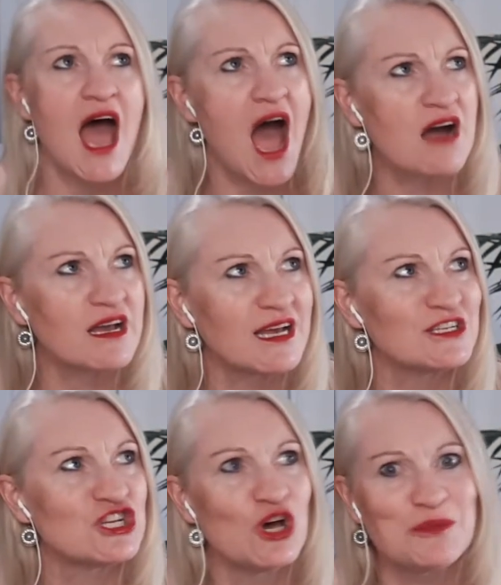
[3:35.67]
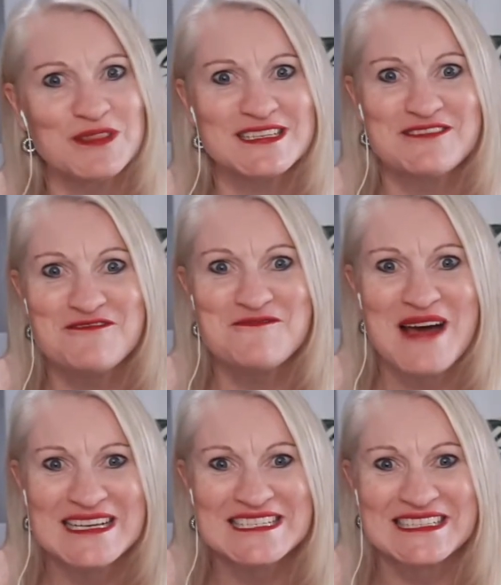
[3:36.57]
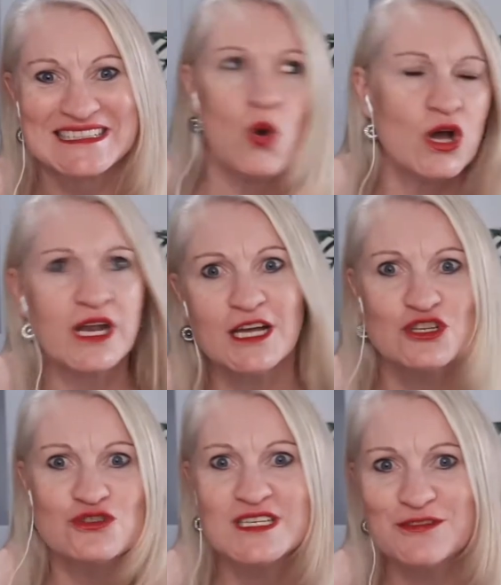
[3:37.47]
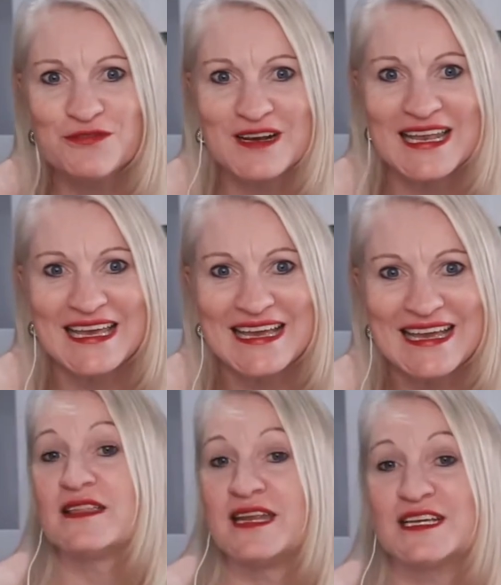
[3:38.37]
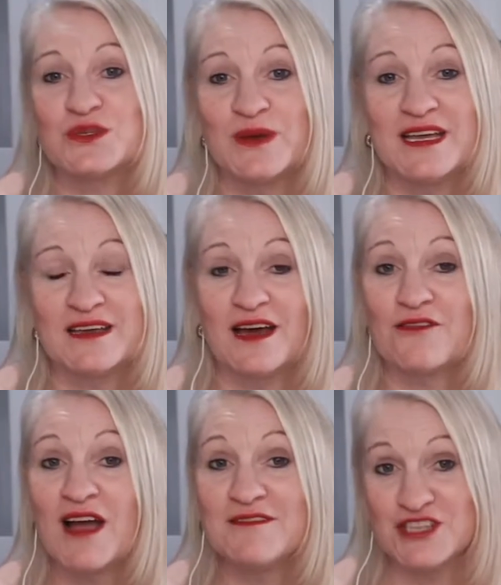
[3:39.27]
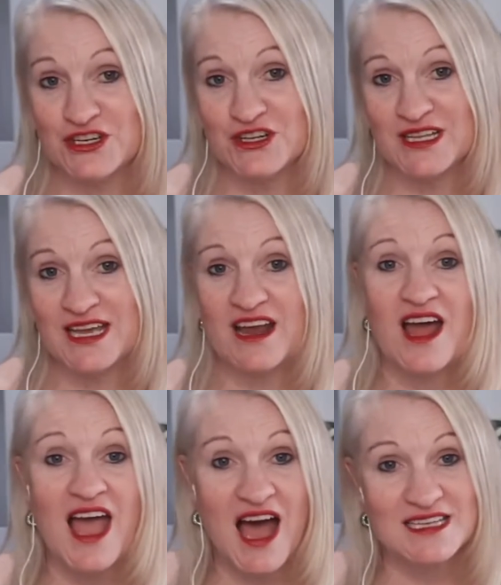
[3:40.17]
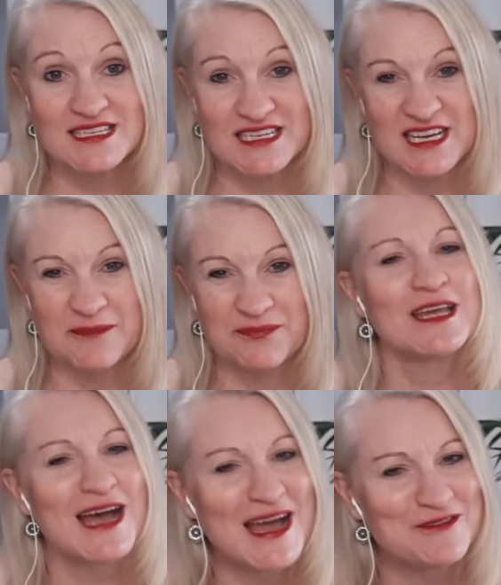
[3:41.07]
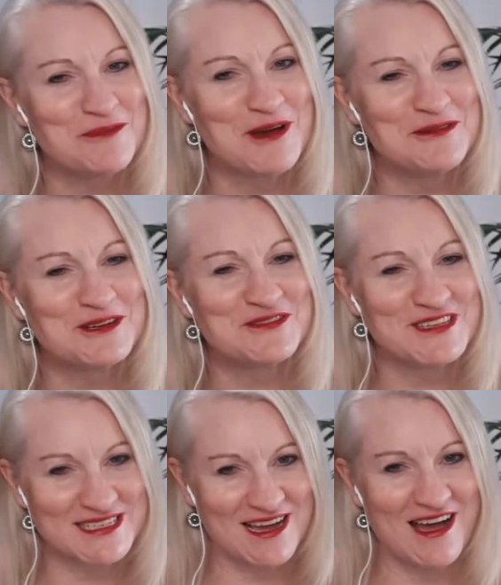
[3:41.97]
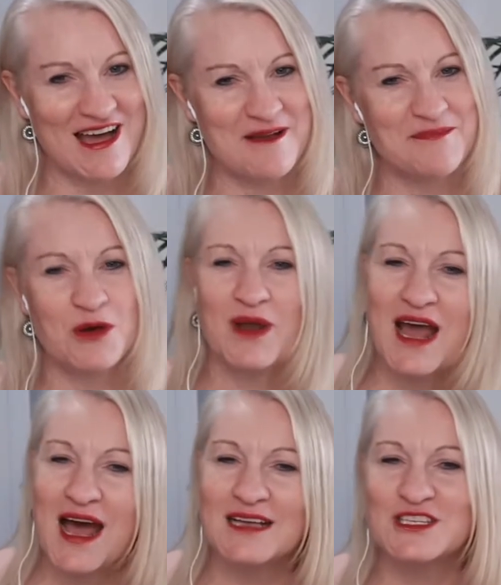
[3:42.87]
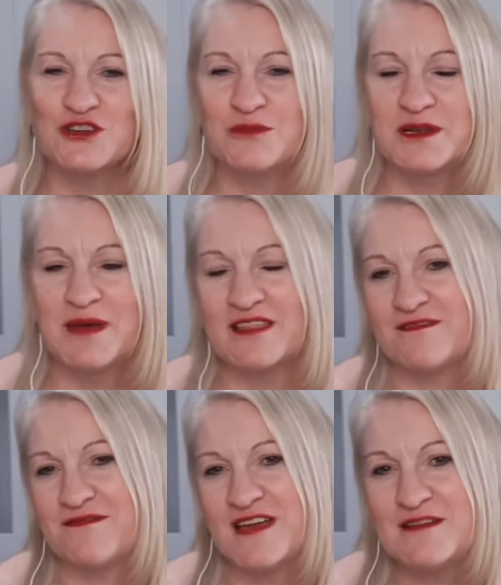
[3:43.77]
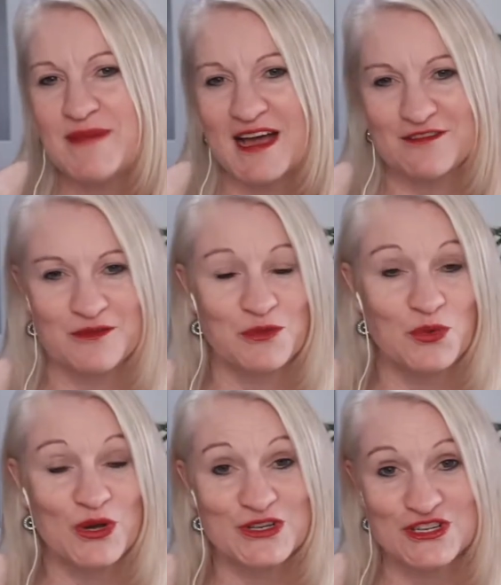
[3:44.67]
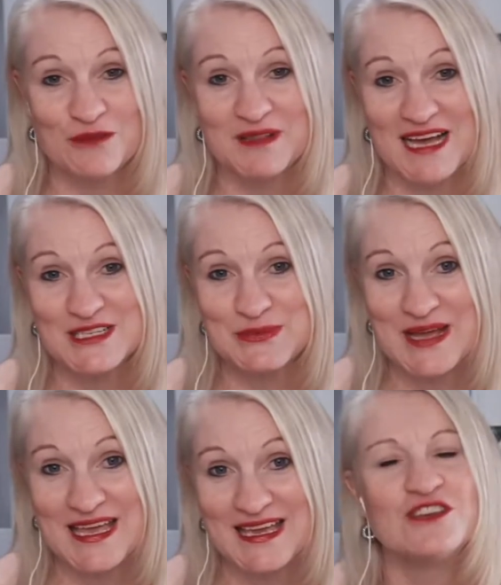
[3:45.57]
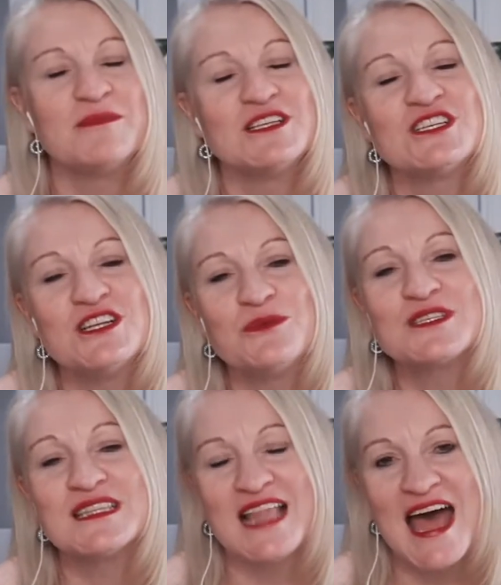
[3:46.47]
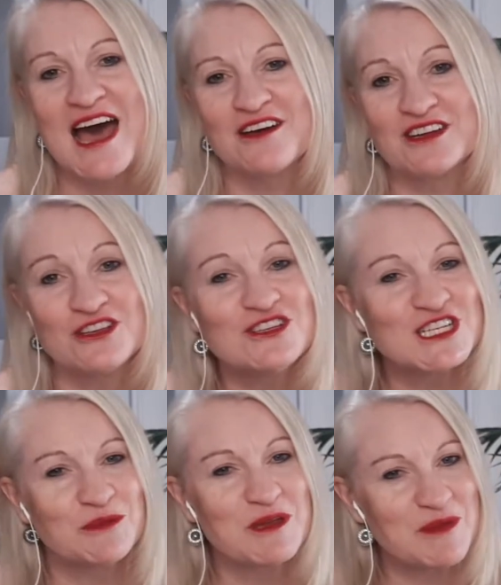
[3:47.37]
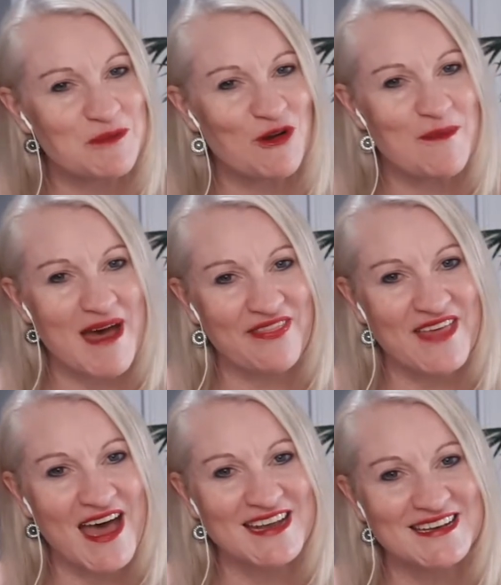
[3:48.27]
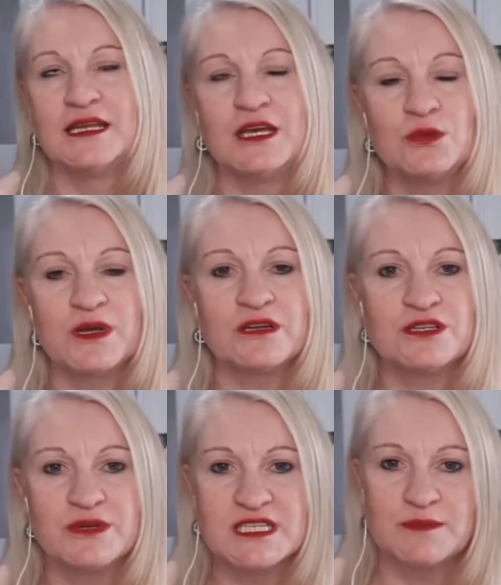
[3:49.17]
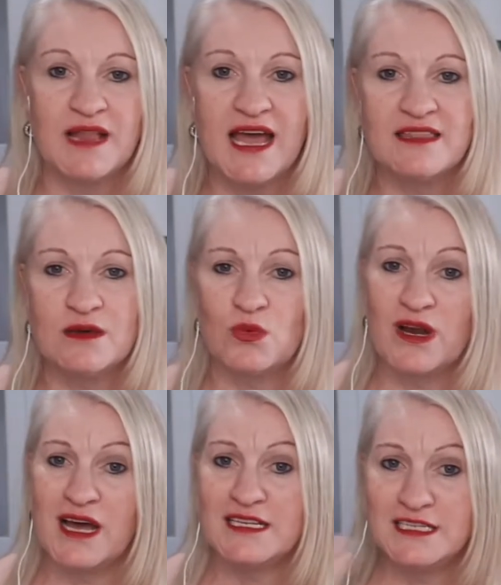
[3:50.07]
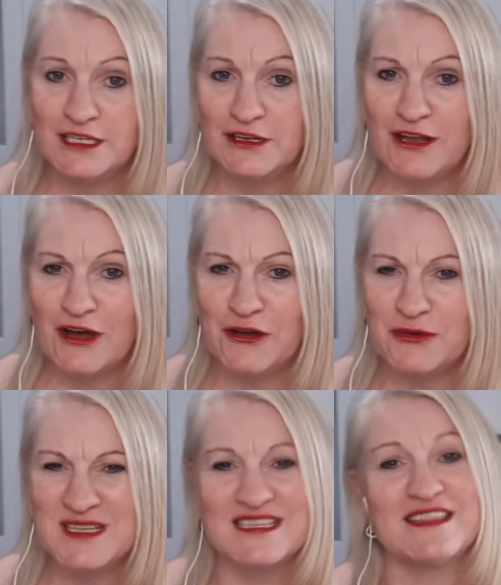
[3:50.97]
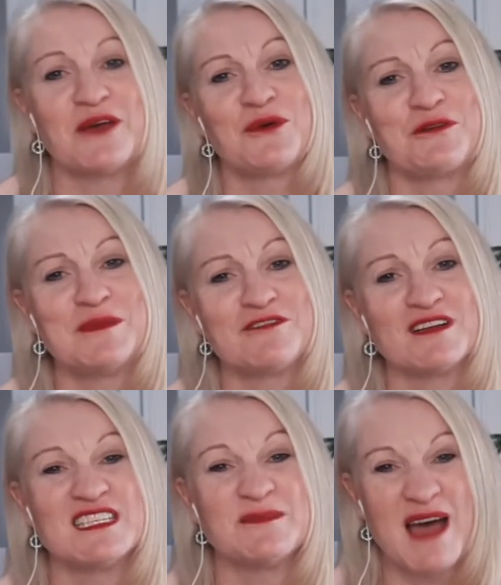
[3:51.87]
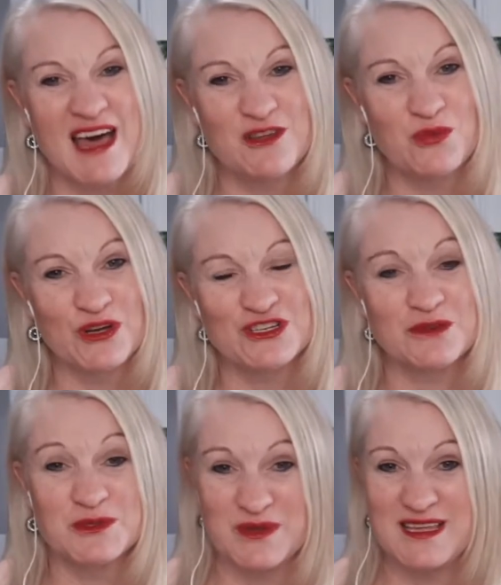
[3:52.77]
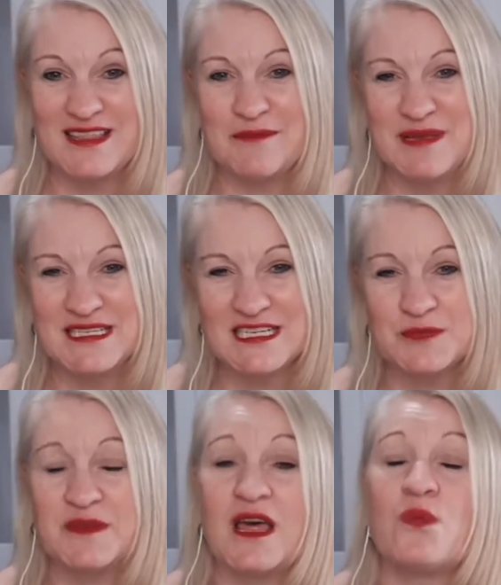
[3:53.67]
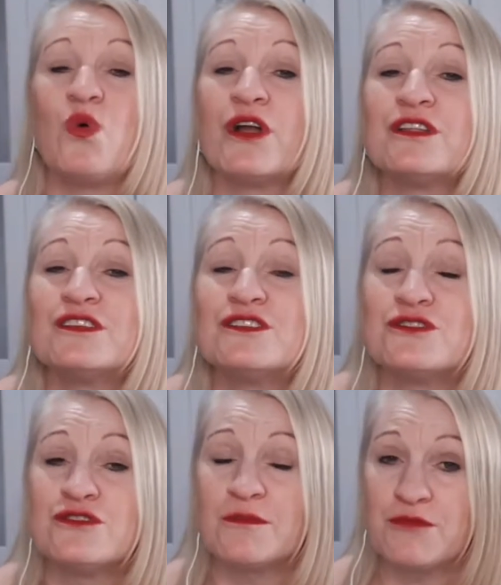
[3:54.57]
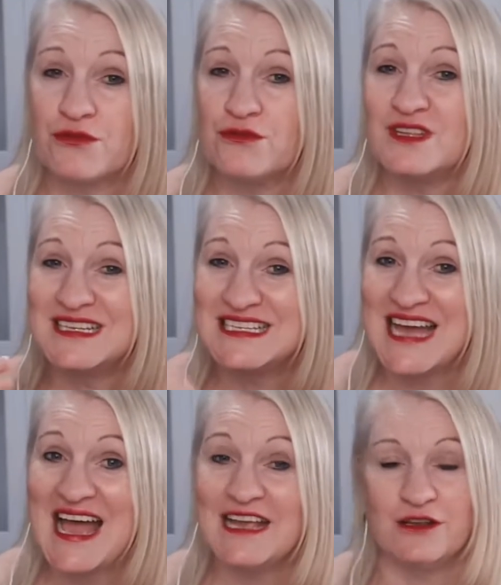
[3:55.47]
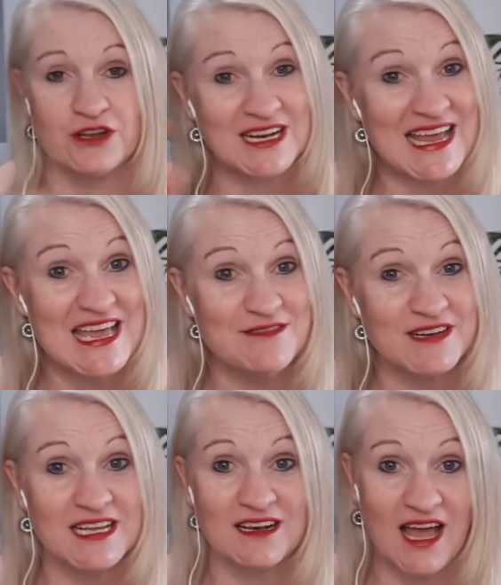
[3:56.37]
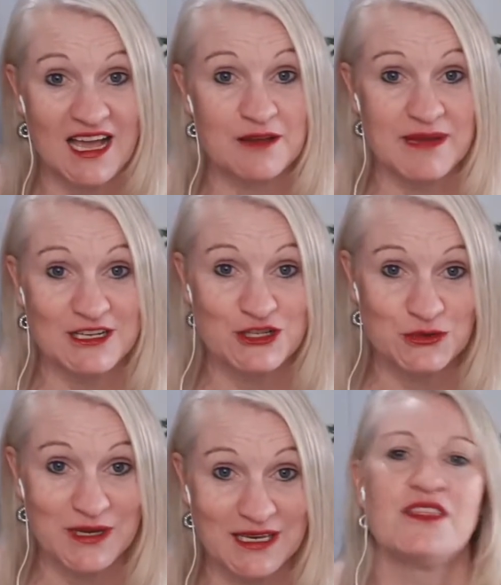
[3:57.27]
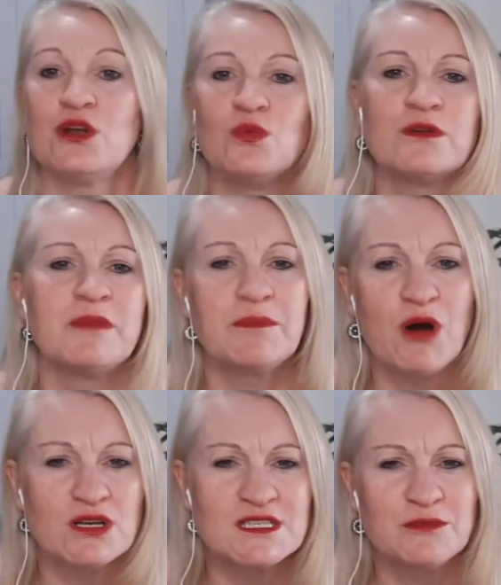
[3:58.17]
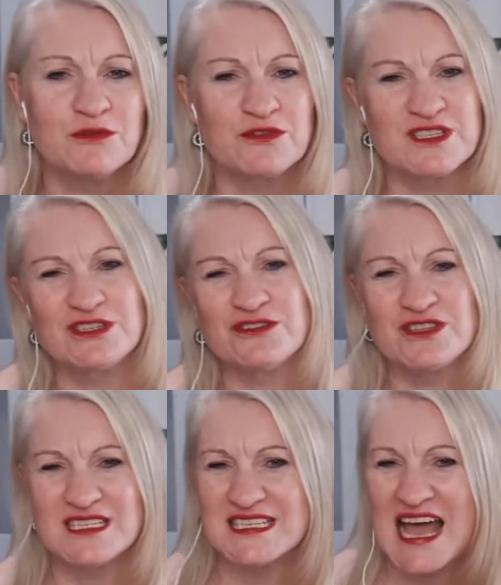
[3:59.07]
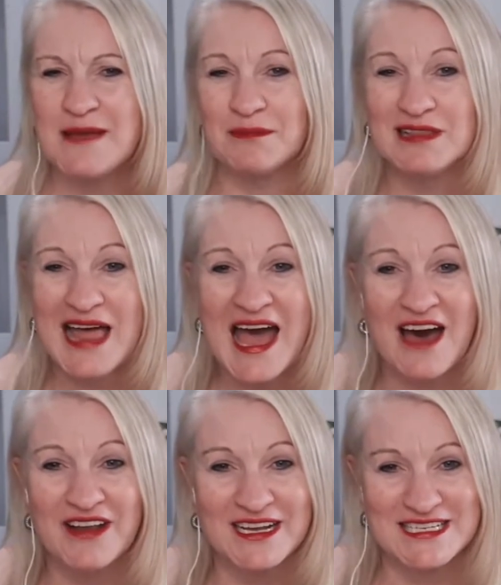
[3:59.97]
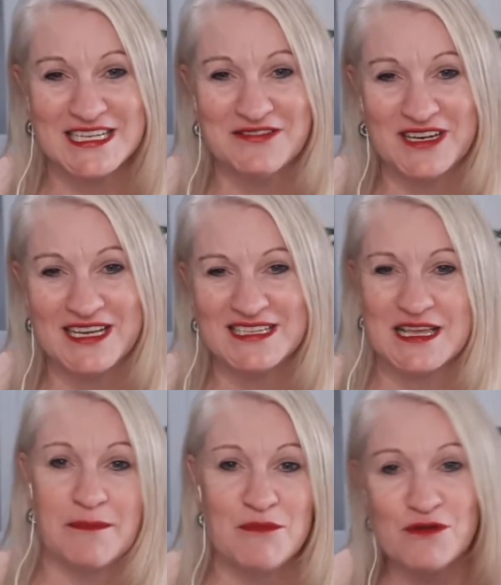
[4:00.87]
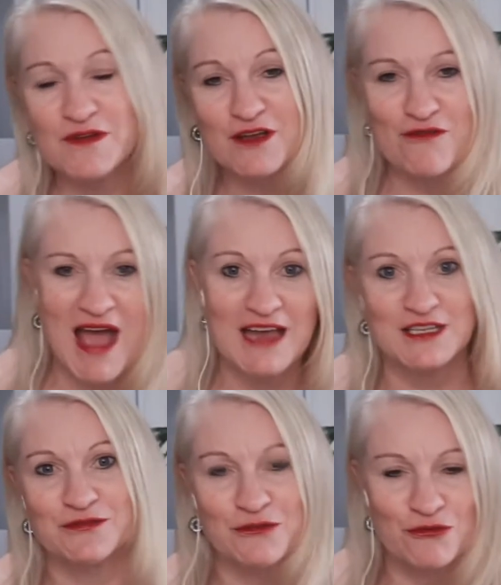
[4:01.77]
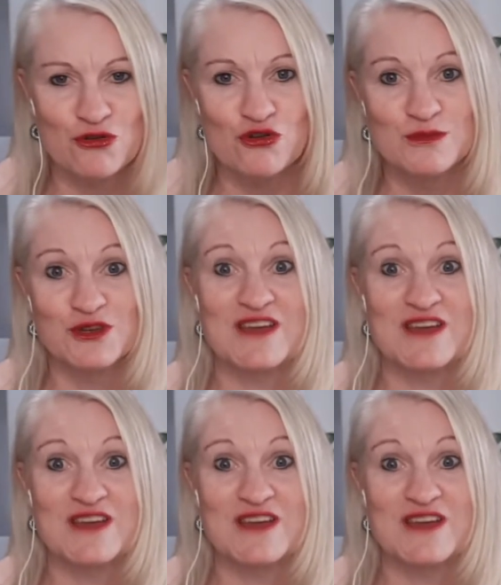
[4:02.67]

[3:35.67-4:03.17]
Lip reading: How can I interpret this information? What can I do differently? Now, the next week I arrived early and I asked him, can I have a moment of your time? I want to ask you a bit about the feedback from the workshop last week. You mentioned it was loud. Can you tell me a bit more about that? Now, he went on to explain that what I didn't know is that they wanted me to run some other workshops within their business, but they wanted to do them through the day, not at evening like I'd been doing, and that it wouldn't be possible for us to do the same loud activities and moving around different rooms